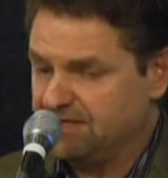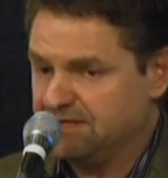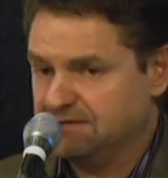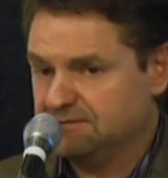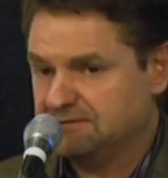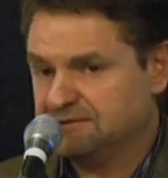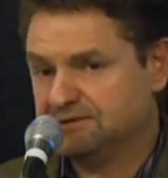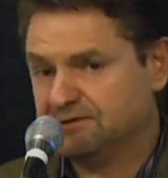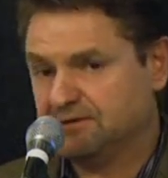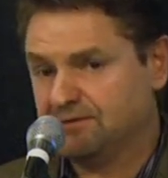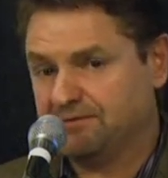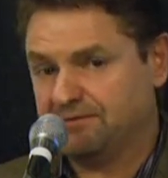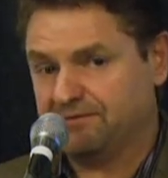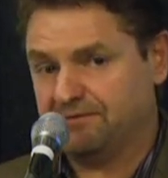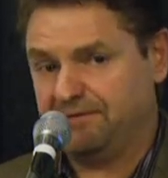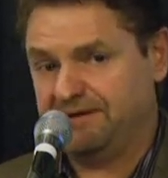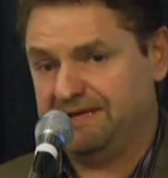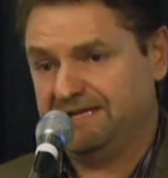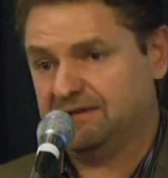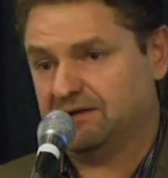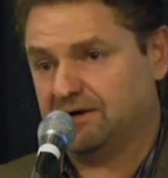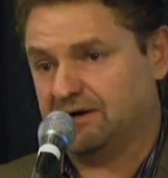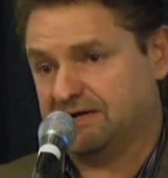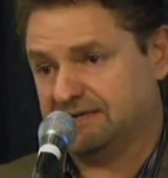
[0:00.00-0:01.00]
So the
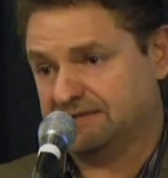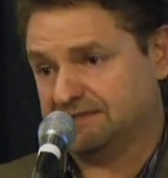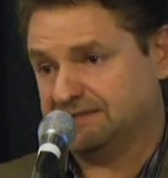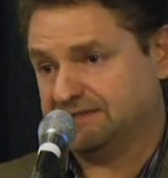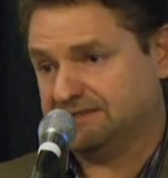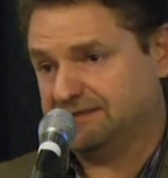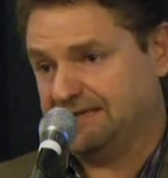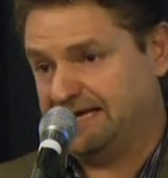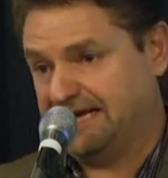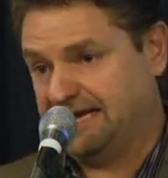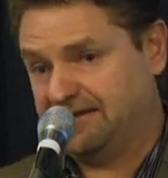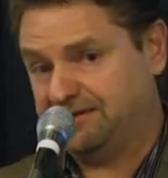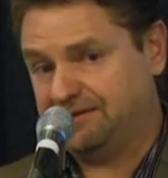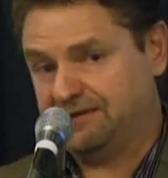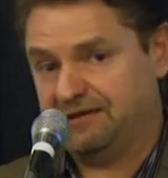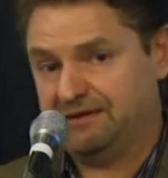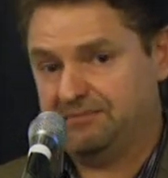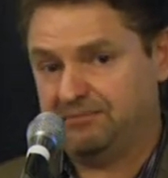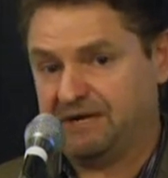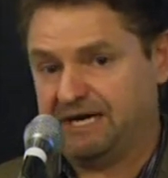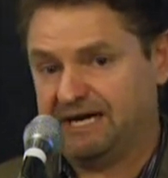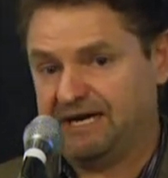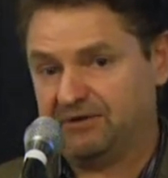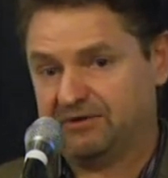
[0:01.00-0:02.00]
feedlot and the
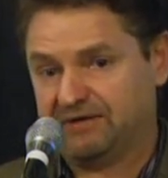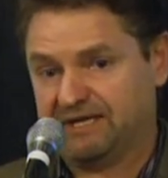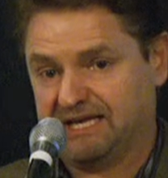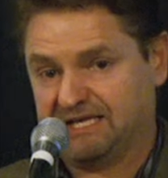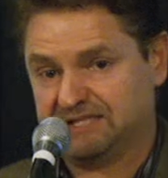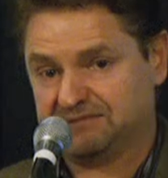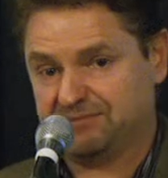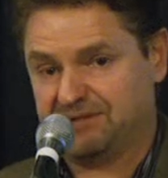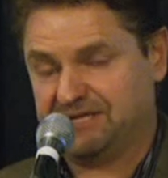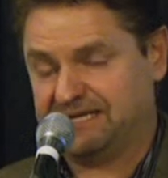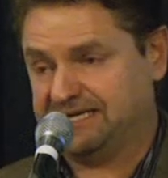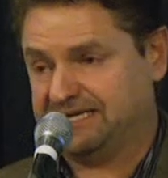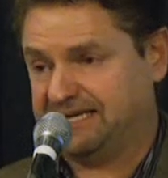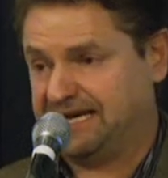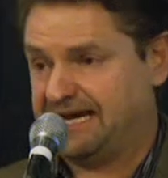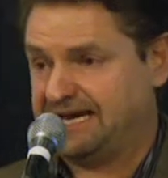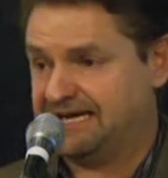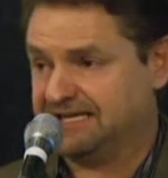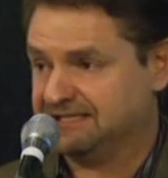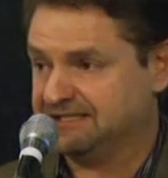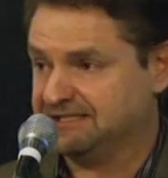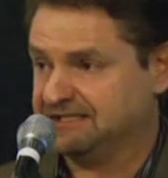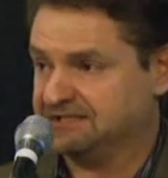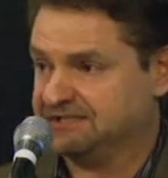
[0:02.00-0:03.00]
biogas plant
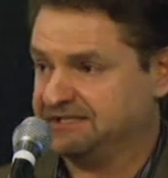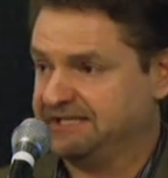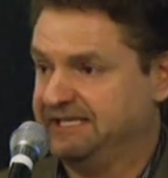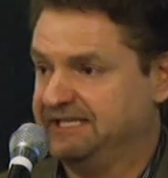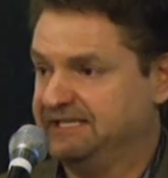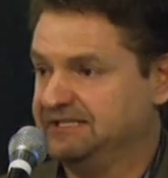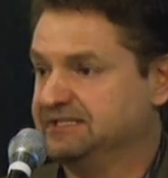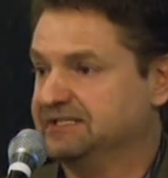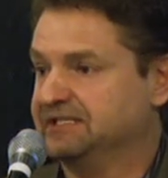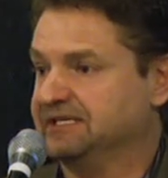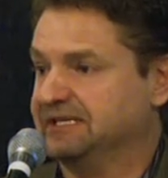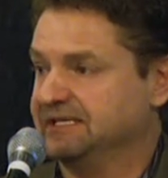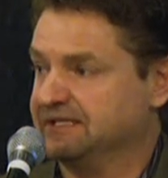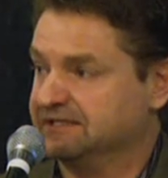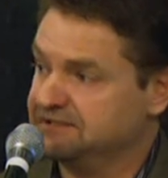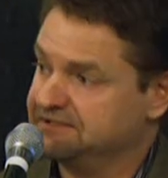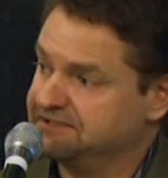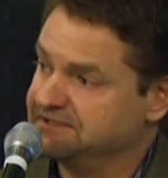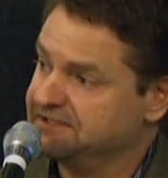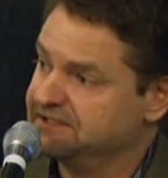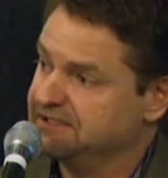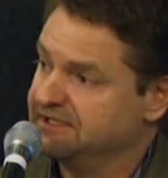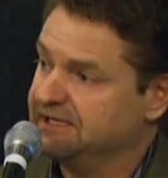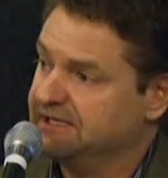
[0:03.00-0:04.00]
act as heat
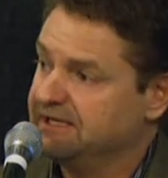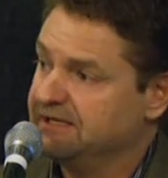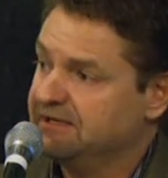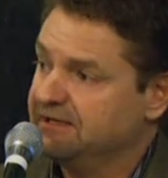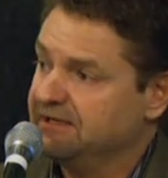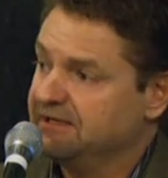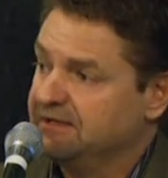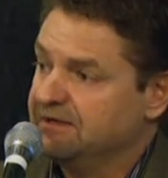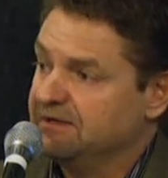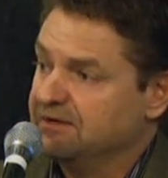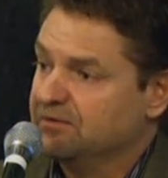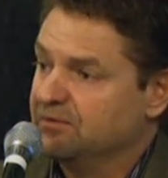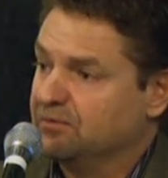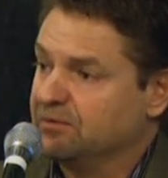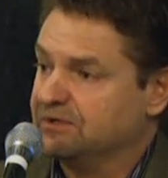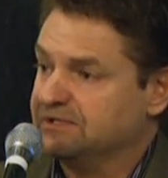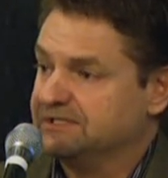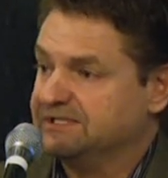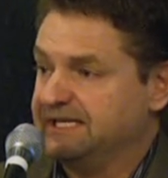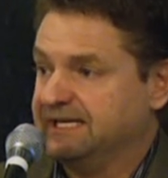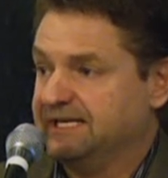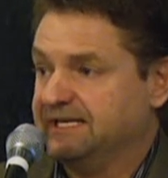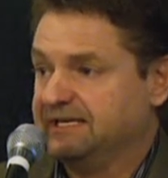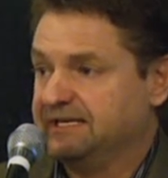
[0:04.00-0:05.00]
sinks. We're
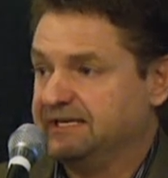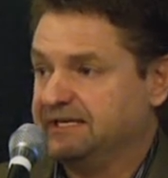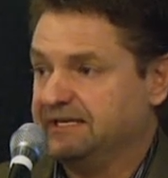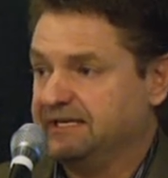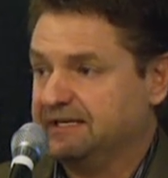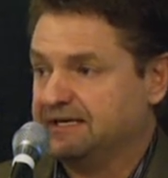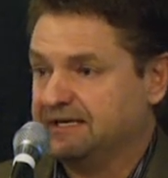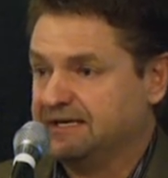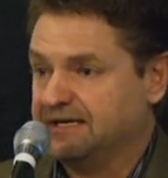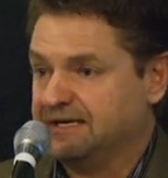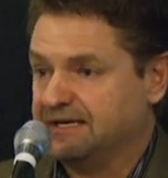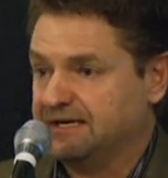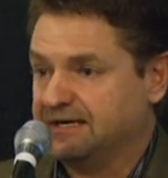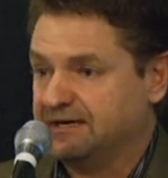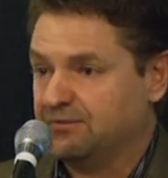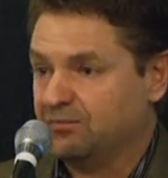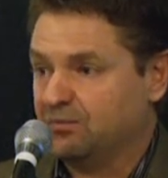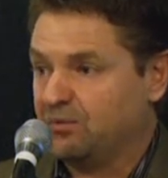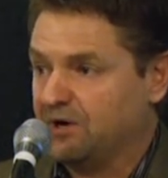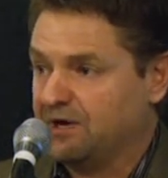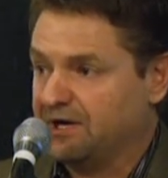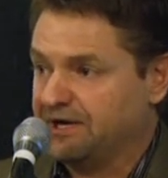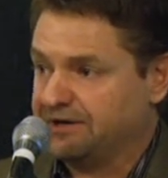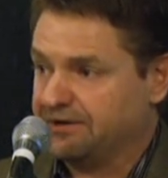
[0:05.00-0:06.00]
taking
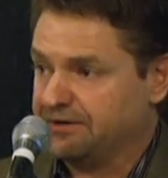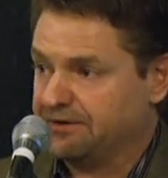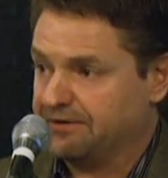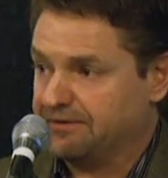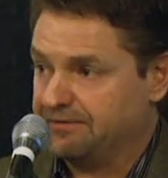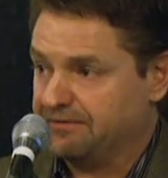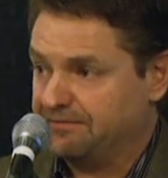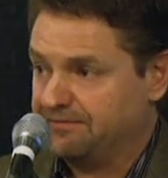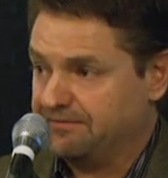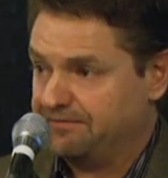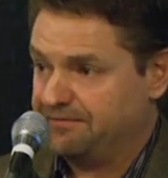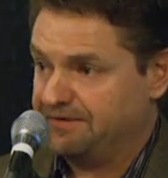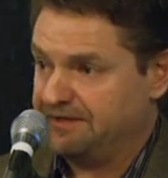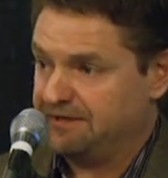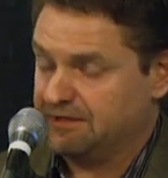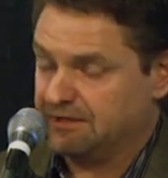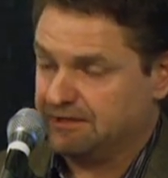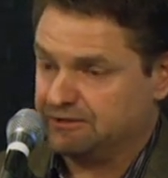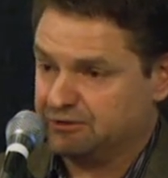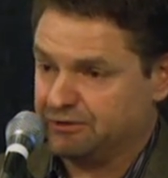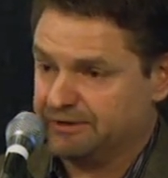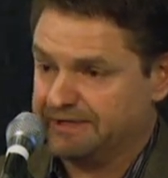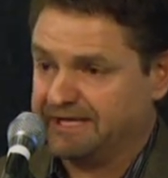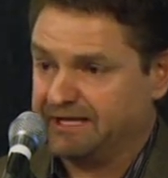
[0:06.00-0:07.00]

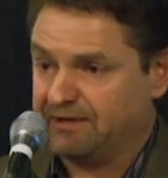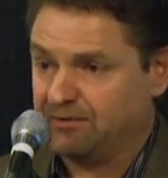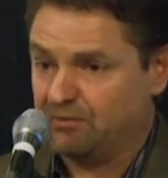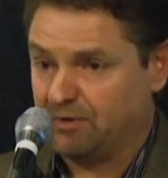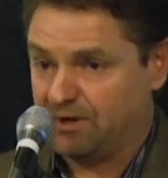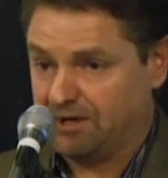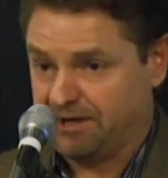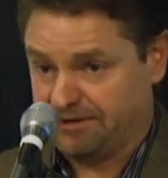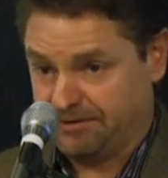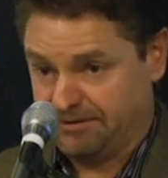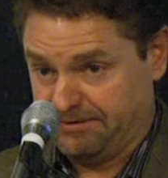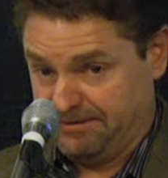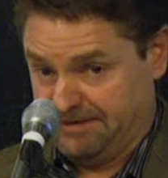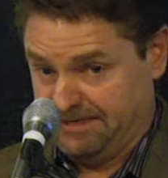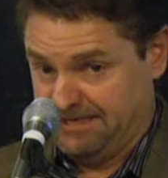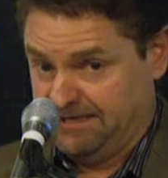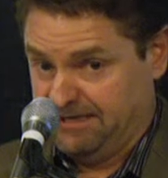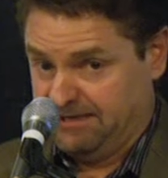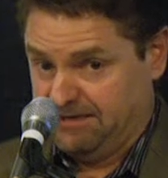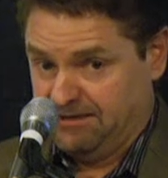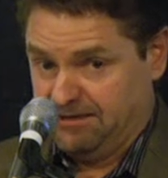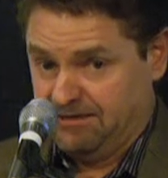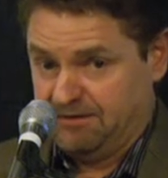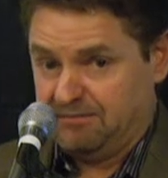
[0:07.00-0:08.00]
feedlot drinking water,
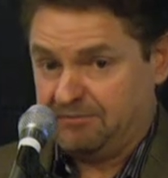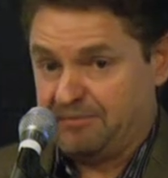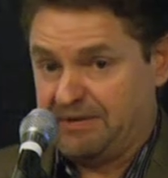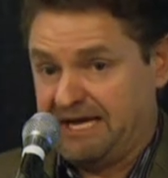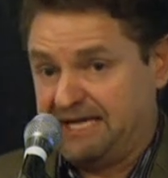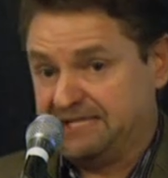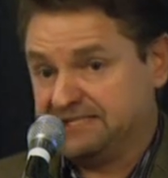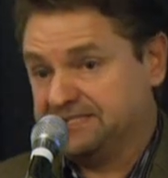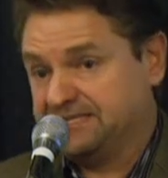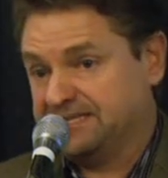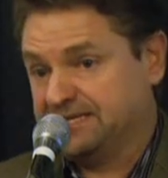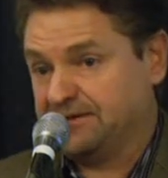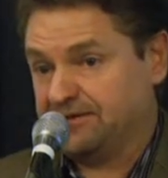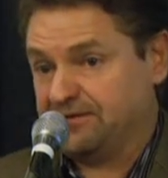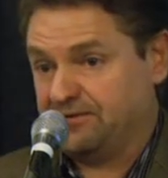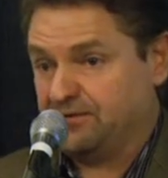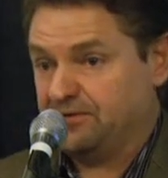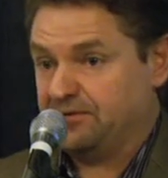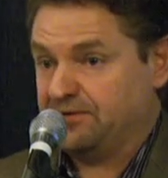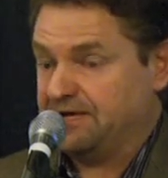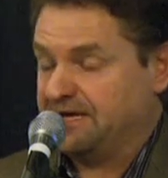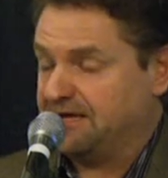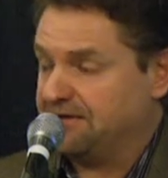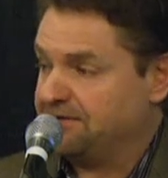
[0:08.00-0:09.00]
passing it
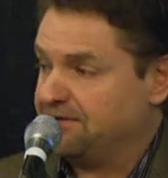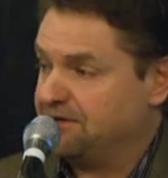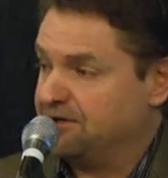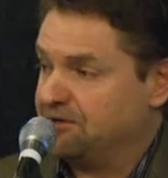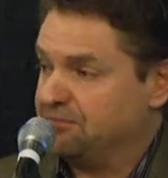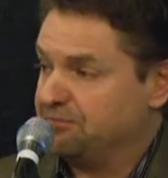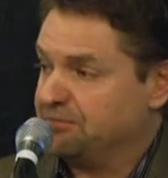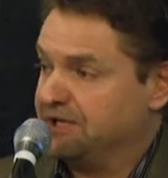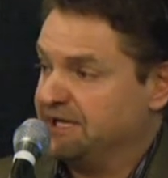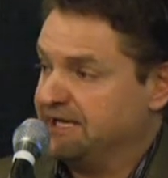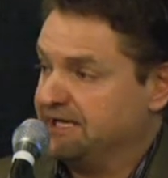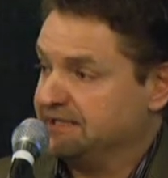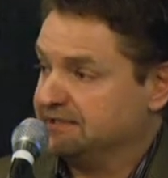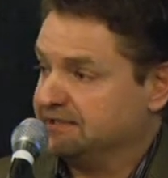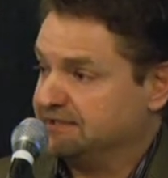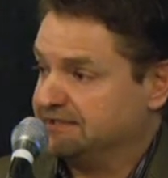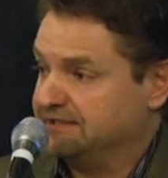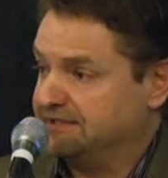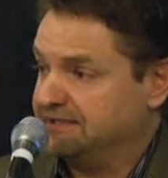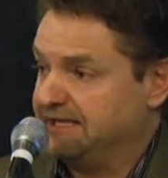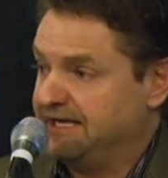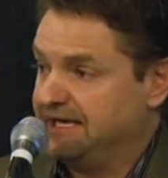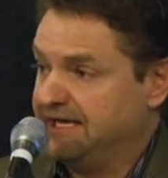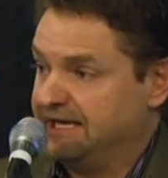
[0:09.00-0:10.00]
through the ethanol
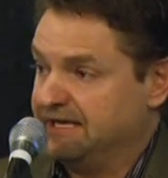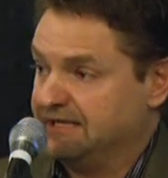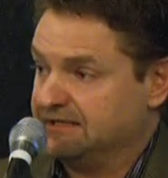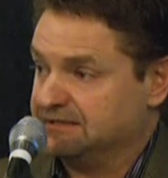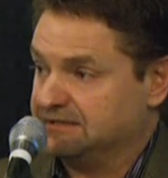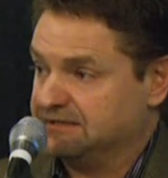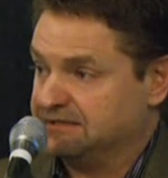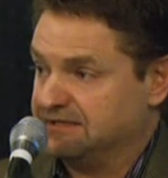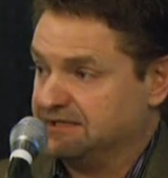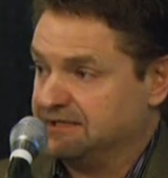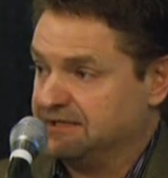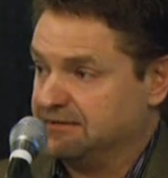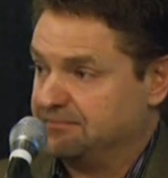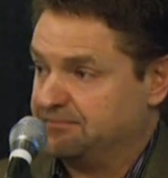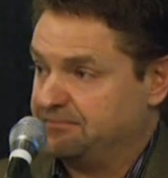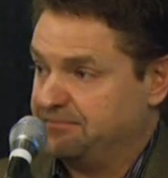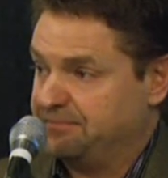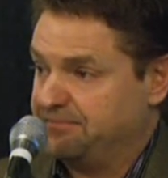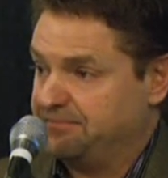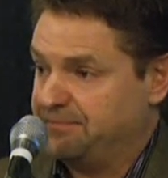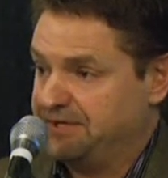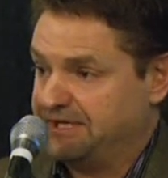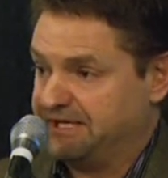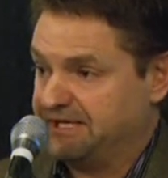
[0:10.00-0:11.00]
plant, and
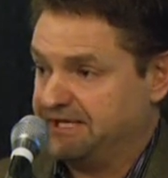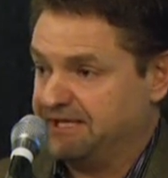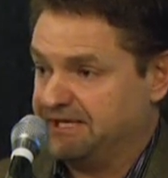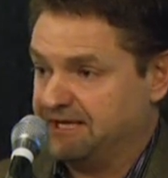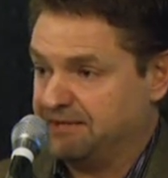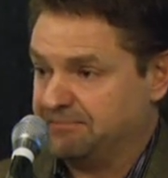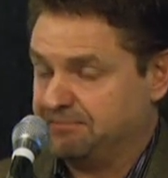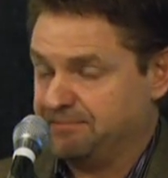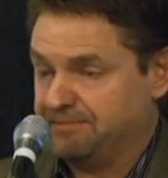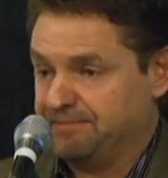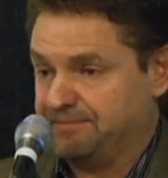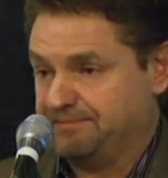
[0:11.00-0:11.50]
picking up